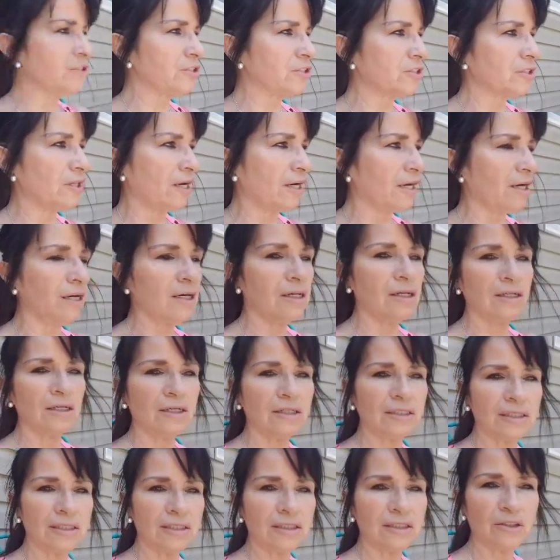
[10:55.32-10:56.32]
that. I
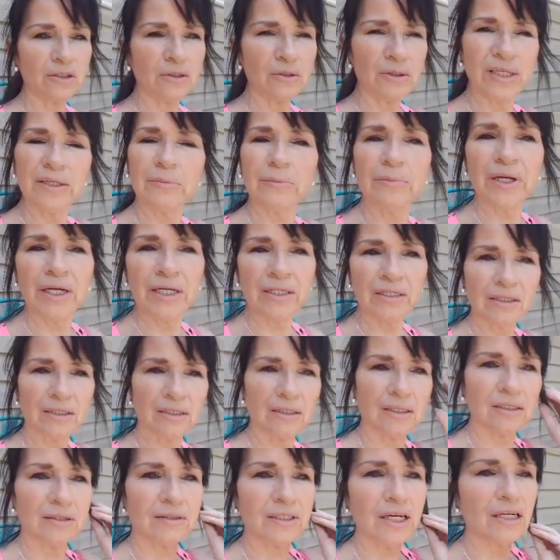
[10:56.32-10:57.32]
need to go ahead and paint it and
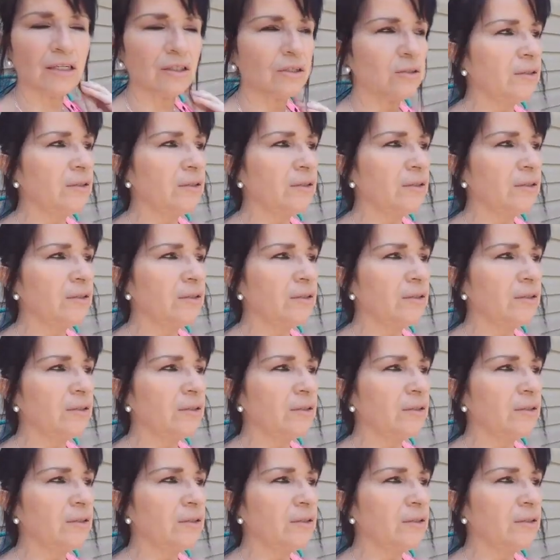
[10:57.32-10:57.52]
let that go